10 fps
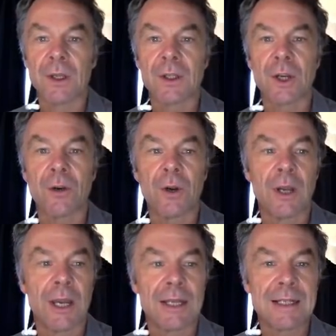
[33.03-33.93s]
So
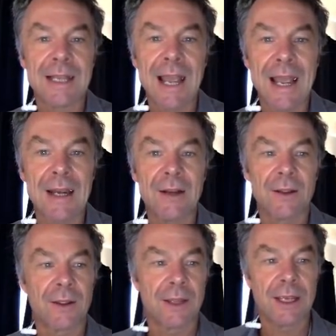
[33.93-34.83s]
10,
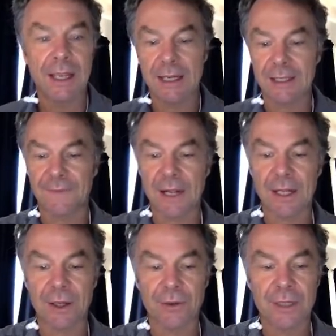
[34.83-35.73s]
the int
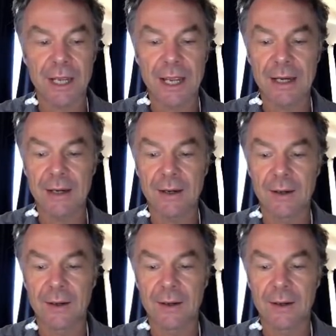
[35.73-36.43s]
value 10,